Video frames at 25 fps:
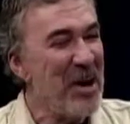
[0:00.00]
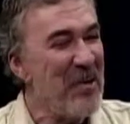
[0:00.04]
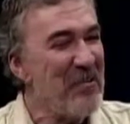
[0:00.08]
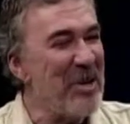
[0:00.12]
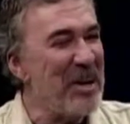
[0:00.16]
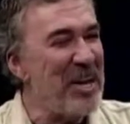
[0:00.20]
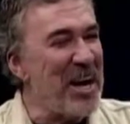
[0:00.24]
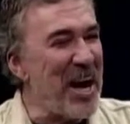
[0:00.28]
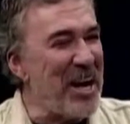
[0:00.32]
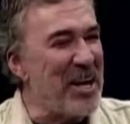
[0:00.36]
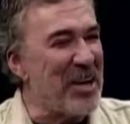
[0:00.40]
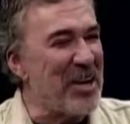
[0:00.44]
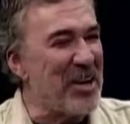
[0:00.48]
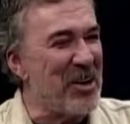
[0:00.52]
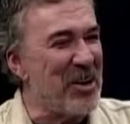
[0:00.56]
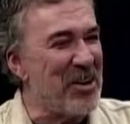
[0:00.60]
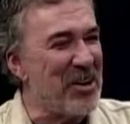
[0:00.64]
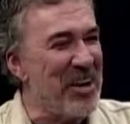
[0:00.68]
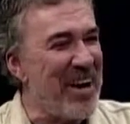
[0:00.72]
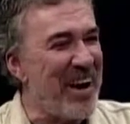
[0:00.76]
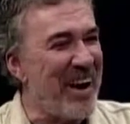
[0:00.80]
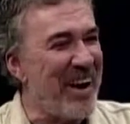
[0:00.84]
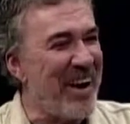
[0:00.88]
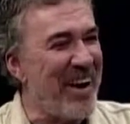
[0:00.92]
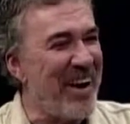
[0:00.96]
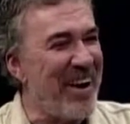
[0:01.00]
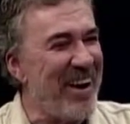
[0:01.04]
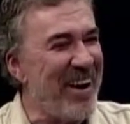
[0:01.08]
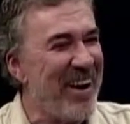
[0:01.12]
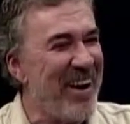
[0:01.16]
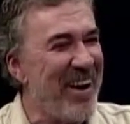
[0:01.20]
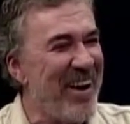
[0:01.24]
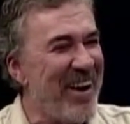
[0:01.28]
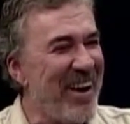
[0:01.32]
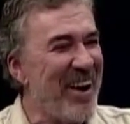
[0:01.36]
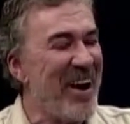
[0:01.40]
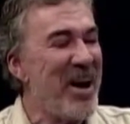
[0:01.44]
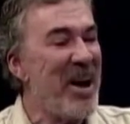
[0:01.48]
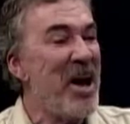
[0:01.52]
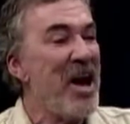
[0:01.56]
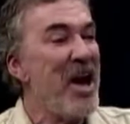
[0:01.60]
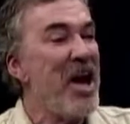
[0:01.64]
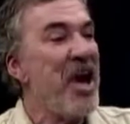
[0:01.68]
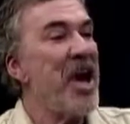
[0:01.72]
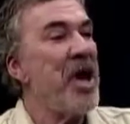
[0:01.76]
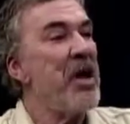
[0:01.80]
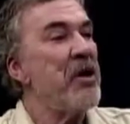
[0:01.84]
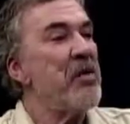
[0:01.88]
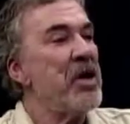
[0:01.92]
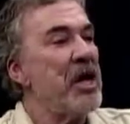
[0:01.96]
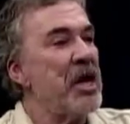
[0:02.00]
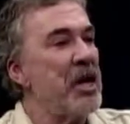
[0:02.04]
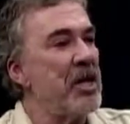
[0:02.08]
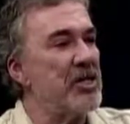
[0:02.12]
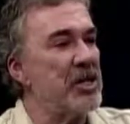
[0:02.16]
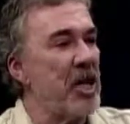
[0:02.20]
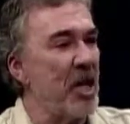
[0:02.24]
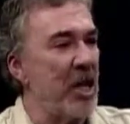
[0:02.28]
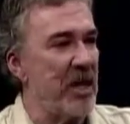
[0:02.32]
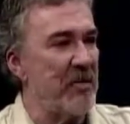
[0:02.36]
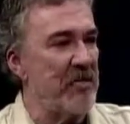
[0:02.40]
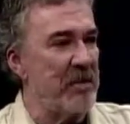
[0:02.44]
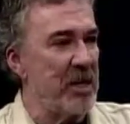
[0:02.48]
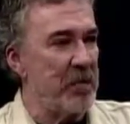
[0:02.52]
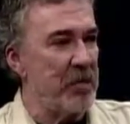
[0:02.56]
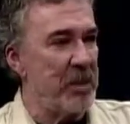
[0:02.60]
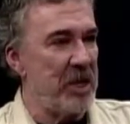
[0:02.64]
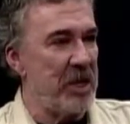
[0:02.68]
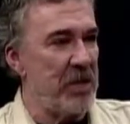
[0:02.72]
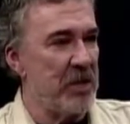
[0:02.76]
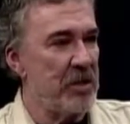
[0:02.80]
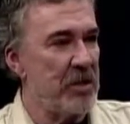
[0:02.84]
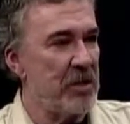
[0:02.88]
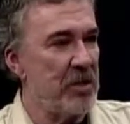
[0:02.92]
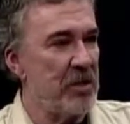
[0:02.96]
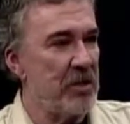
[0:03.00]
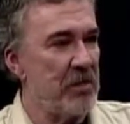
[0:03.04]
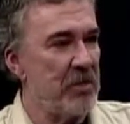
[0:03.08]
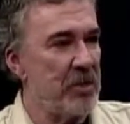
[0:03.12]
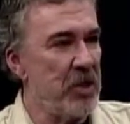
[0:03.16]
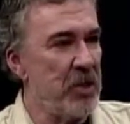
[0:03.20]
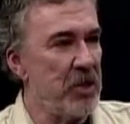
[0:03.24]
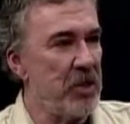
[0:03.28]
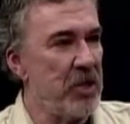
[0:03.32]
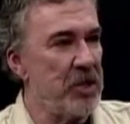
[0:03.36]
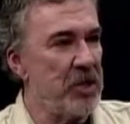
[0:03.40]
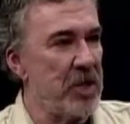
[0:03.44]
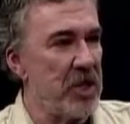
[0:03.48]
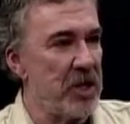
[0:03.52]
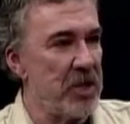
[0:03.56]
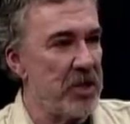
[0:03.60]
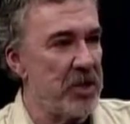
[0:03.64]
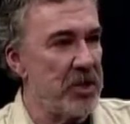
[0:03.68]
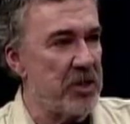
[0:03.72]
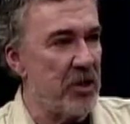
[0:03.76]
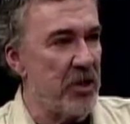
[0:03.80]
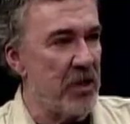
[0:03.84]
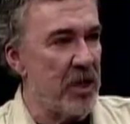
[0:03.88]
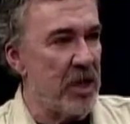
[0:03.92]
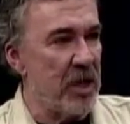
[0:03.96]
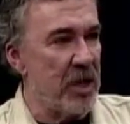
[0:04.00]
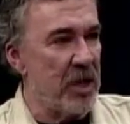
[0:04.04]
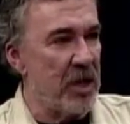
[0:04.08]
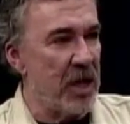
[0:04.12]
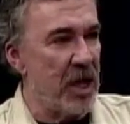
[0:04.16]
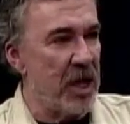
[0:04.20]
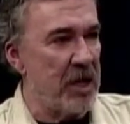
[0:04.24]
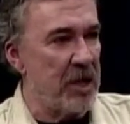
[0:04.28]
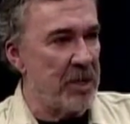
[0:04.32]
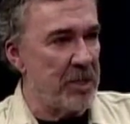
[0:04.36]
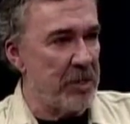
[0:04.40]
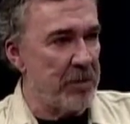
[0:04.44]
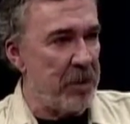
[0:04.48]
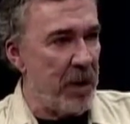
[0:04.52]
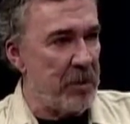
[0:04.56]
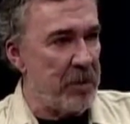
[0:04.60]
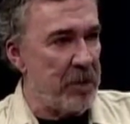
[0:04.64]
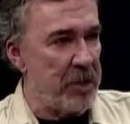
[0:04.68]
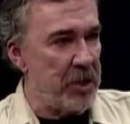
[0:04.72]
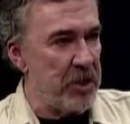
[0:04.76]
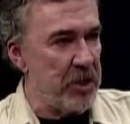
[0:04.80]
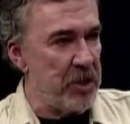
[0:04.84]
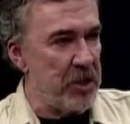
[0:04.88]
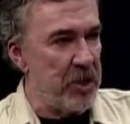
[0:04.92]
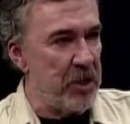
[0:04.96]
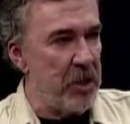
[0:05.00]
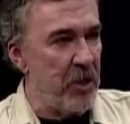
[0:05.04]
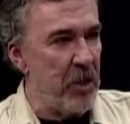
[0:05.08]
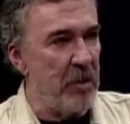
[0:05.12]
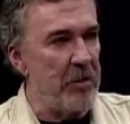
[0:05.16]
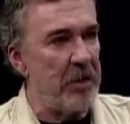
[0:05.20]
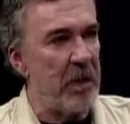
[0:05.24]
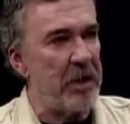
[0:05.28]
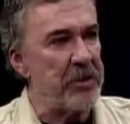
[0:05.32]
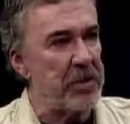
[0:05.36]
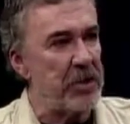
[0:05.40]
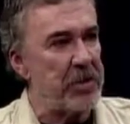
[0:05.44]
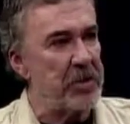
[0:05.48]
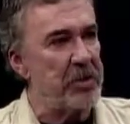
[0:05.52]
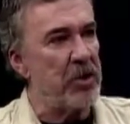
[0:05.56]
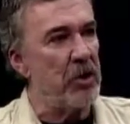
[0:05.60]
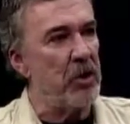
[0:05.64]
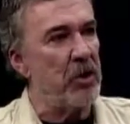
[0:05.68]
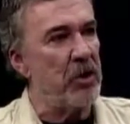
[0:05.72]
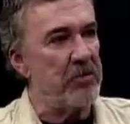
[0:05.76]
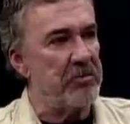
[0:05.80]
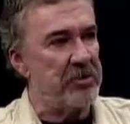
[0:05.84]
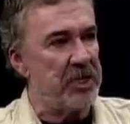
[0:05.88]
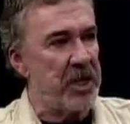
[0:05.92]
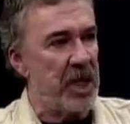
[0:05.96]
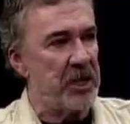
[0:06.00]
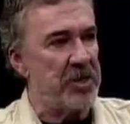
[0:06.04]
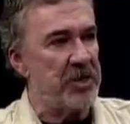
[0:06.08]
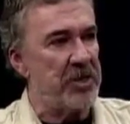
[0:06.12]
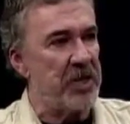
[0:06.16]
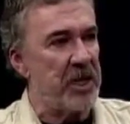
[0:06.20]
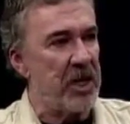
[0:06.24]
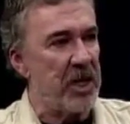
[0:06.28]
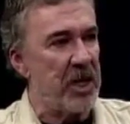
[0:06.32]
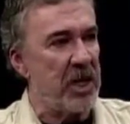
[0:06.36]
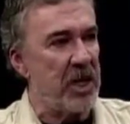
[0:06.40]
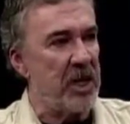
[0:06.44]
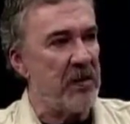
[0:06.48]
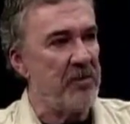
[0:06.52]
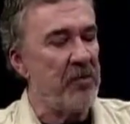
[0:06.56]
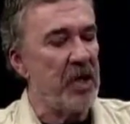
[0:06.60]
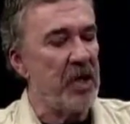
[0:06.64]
We got to go there. Yeah. Here's a lovely piece. You as a historian and as a publisher, you know about the Stone of Destiny.